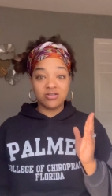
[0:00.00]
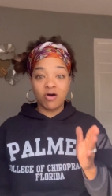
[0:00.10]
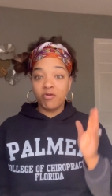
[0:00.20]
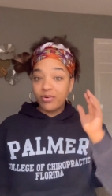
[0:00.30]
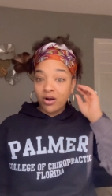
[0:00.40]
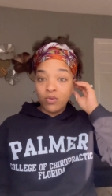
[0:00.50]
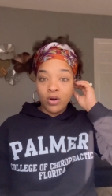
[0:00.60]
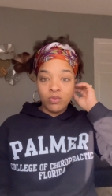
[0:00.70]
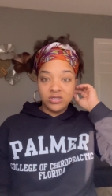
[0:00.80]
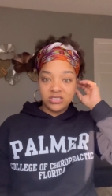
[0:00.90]
all of part
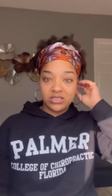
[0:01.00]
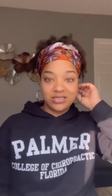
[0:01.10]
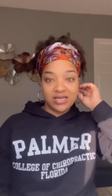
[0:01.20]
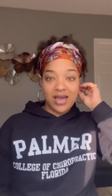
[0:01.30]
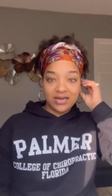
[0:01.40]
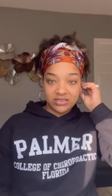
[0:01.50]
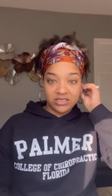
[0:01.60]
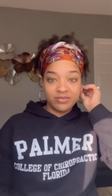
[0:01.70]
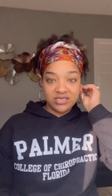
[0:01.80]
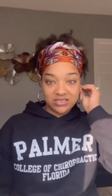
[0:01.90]
one which is like the
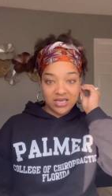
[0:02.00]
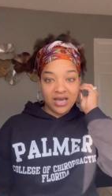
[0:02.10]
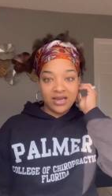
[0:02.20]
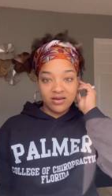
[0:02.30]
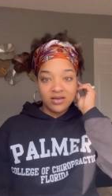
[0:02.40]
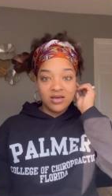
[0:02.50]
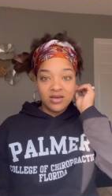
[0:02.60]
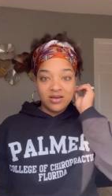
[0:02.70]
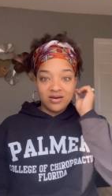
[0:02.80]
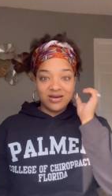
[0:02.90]
academic side
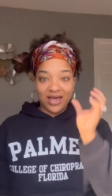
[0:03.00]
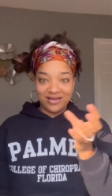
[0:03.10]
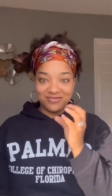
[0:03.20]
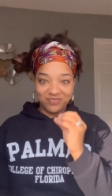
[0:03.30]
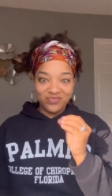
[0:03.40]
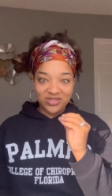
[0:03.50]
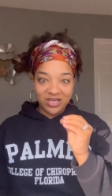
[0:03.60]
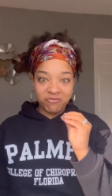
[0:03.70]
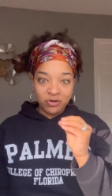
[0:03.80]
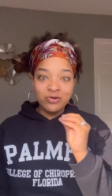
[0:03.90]
like
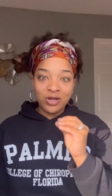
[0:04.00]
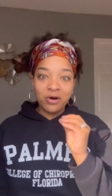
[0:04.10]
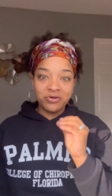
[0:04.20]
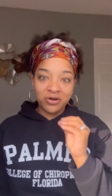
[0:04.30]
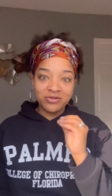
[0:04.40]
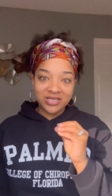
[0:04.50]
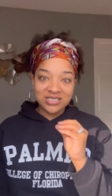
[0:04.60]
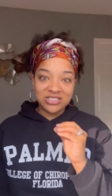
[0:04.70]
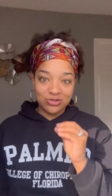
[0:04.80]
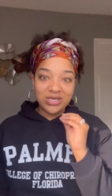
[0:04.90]
if you don't know
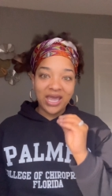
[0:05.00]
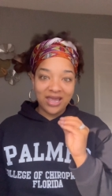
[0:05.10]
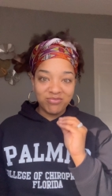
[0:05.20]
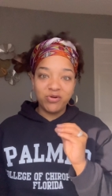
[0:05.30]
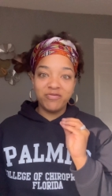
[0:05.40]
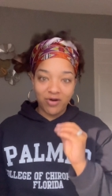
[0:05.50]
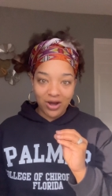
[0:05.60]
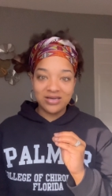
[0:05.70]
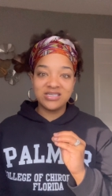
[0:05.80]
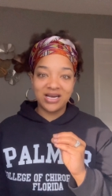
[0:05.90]
this you can't move
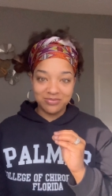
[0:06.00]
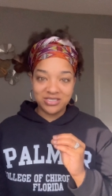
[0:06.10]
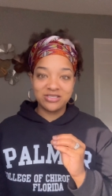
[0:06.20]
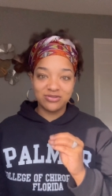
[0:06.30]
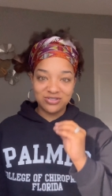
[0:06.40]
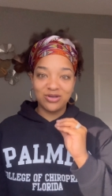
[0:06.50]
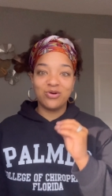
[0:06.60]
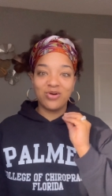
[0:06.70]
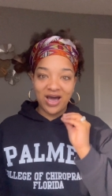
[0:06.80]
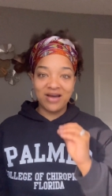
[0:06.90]
on type deal
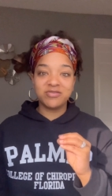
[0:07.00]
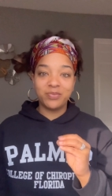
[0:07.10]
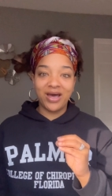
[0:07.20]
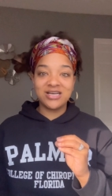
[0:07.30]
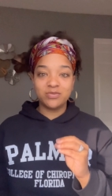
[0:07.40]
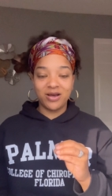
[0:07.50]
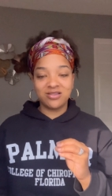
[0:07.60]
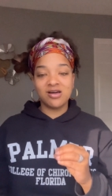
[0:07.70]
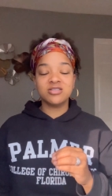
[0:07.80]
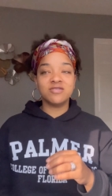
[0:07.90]
so i have to pass
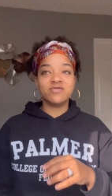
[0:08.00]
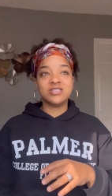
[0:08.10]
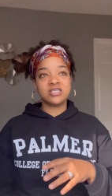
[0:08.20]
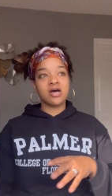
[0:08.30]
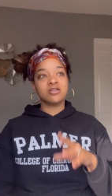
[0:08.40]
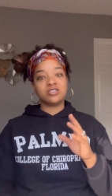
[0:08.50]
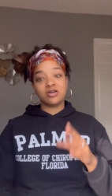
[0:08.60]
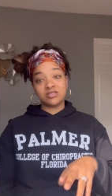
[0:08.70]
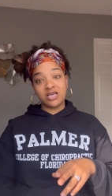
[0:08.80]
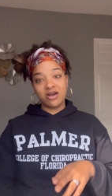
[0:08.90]
pathology and physiology
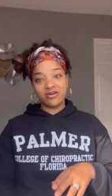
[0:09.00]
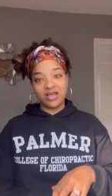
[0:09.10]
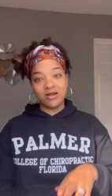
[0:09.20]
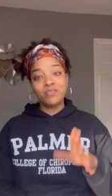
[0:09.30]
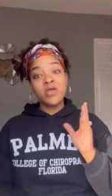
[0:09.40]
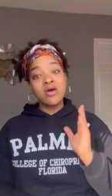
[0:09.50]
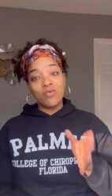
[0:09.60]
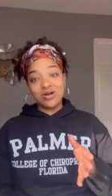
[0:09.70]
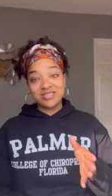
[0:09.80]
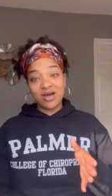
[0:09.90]
on saturday
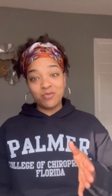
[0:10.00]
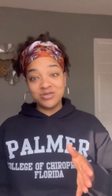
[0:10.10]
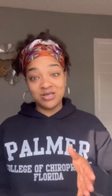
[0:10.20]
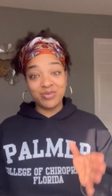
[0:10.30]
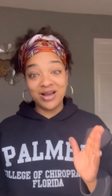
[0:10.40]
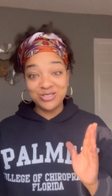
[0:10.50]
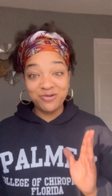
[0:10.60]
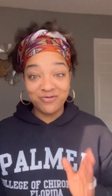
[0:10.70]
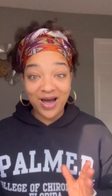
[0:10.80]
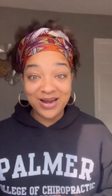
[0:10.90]
once that opens up i actually
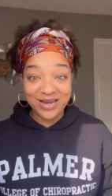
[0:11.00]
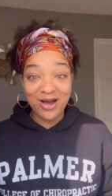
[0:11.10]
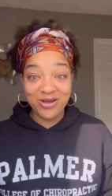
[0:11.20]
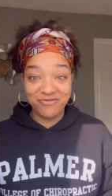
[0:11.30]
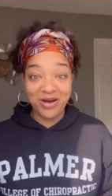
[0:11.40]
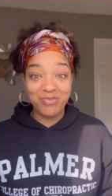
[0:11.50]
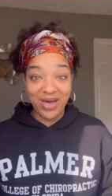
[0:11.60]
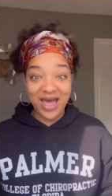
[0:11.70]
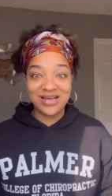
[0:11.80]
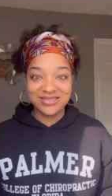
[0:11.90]
find out if i
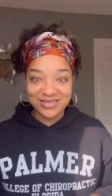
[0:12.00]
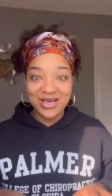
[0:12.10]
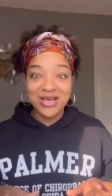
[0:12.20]
pass